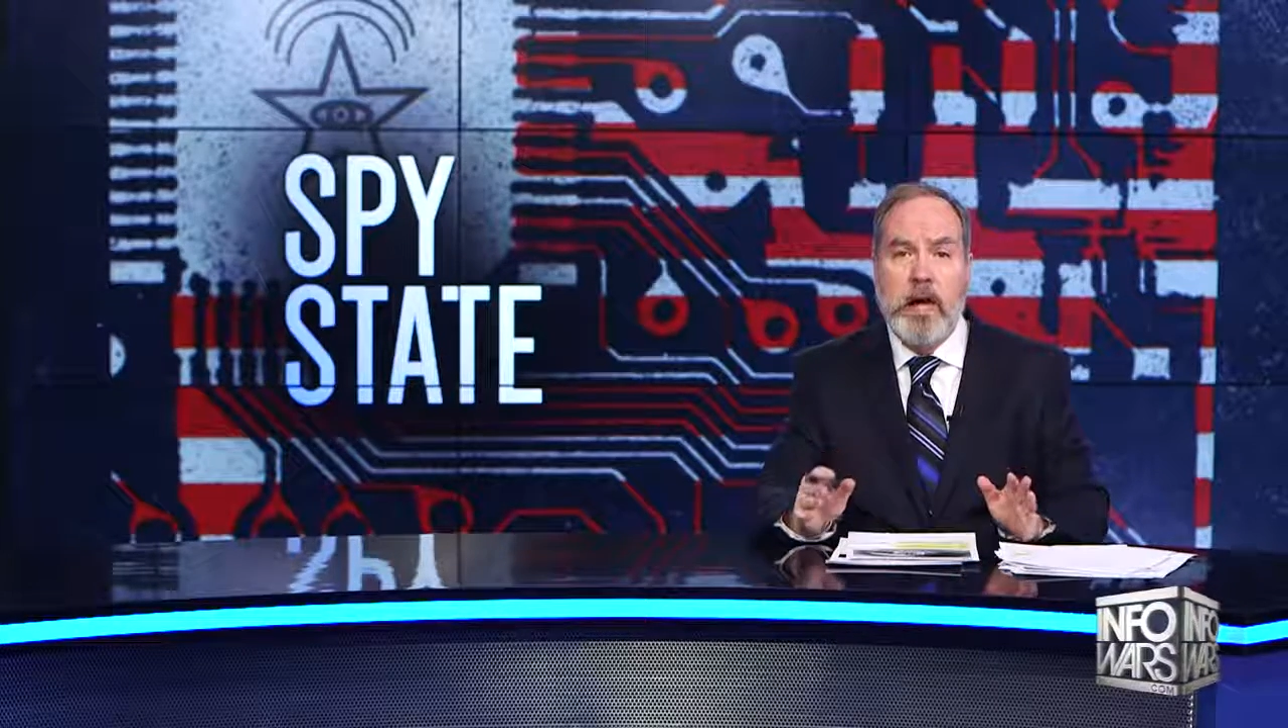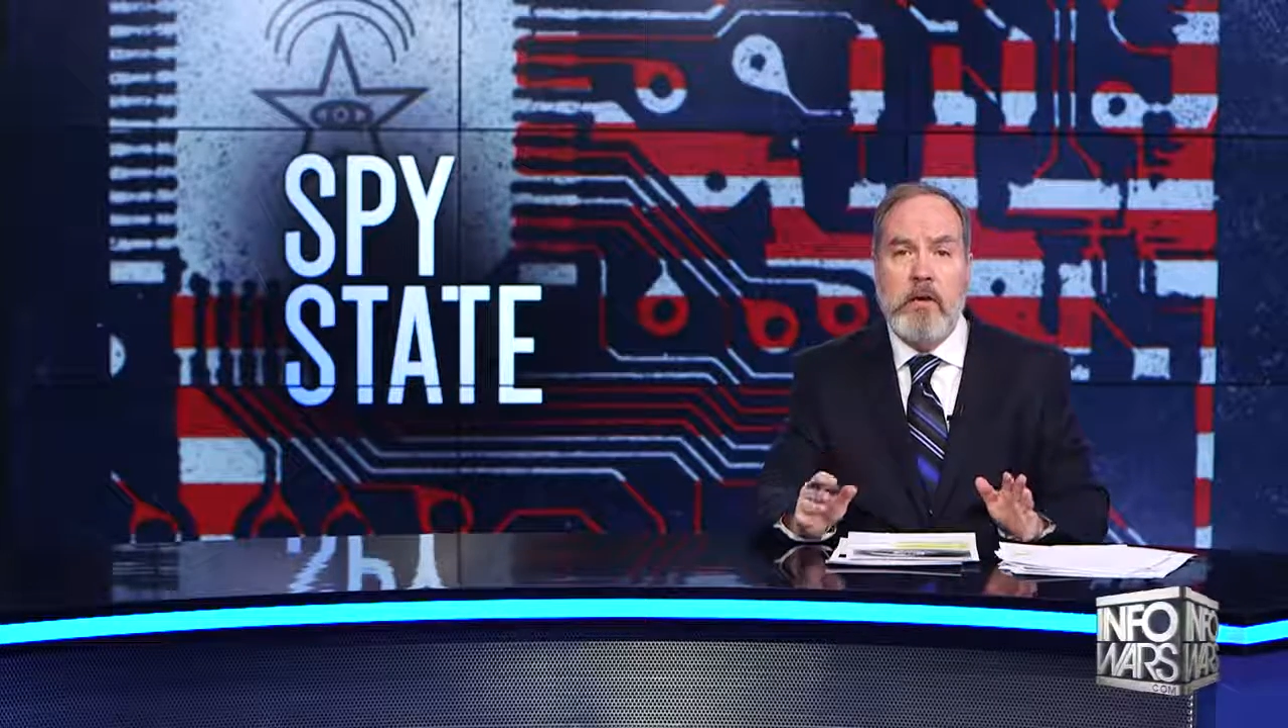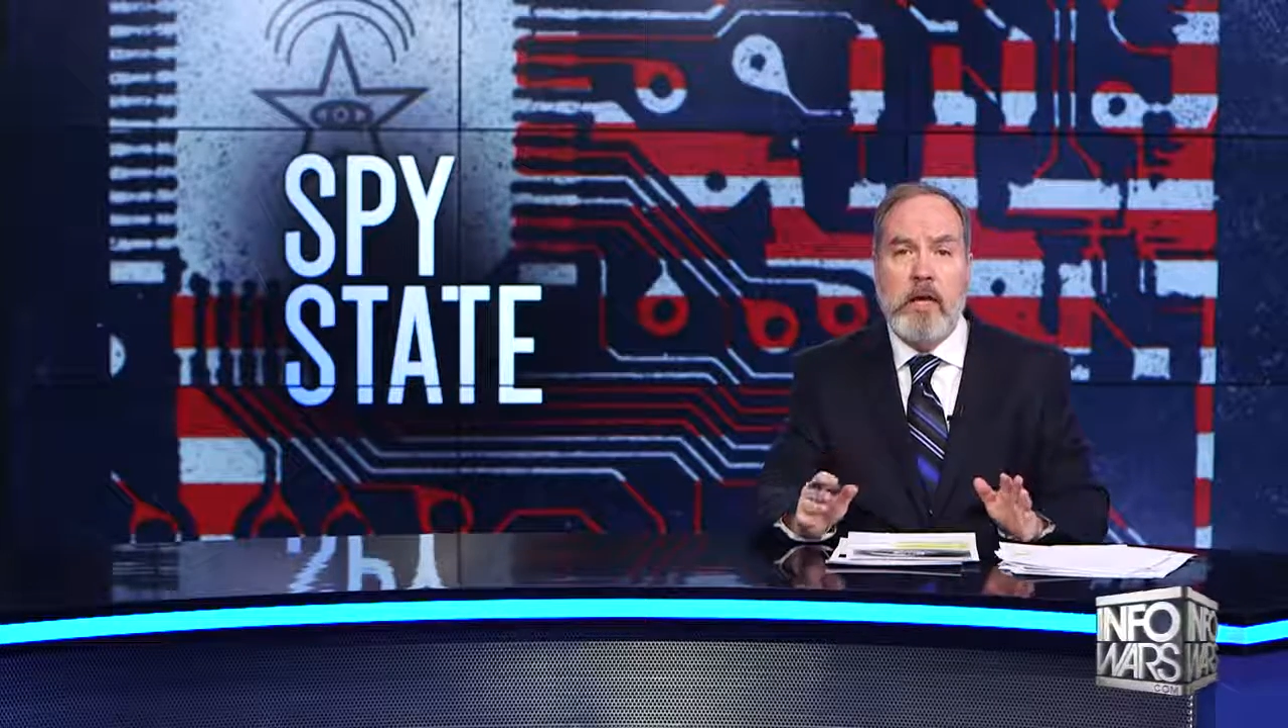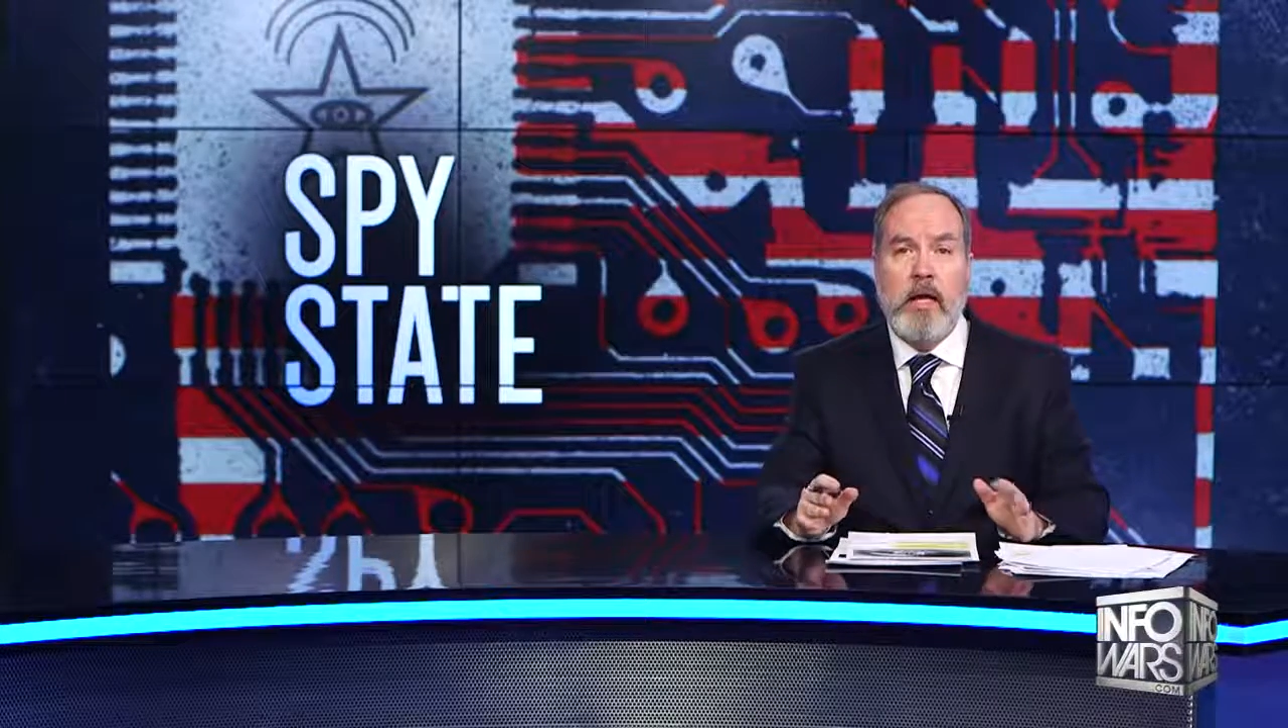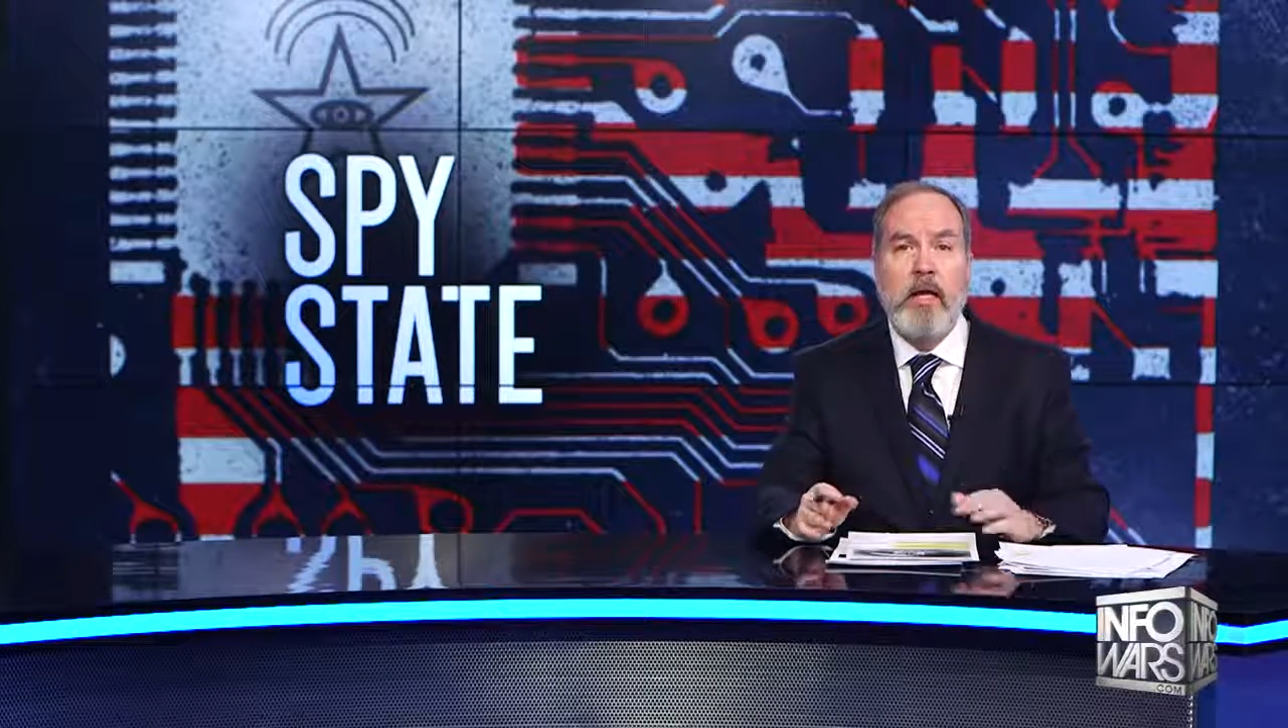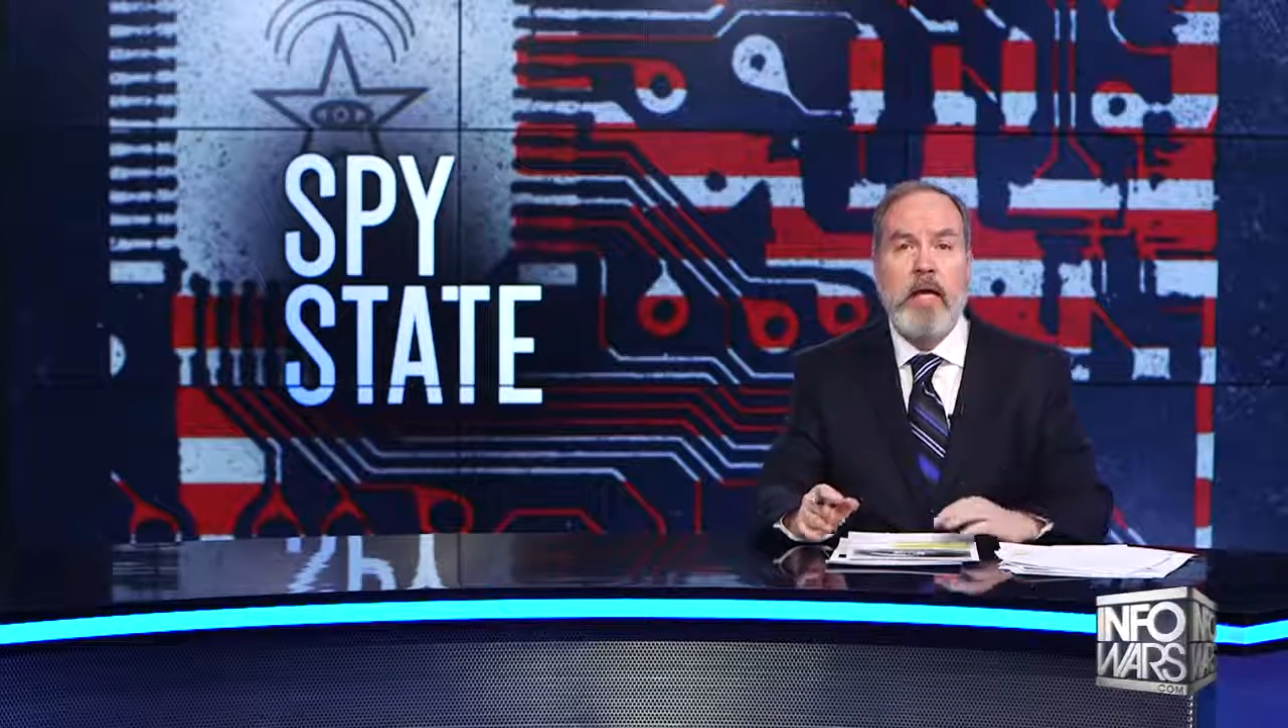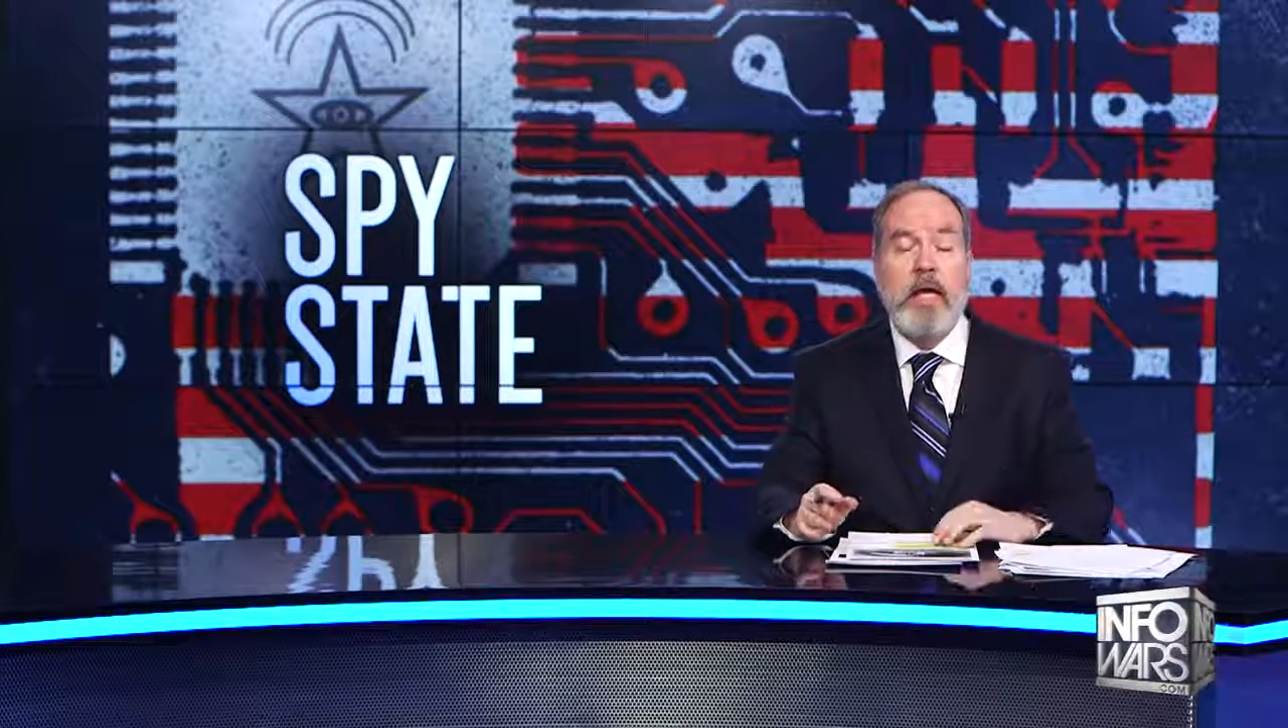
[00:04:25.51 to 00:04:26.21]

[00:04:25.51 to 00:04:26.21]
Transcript: area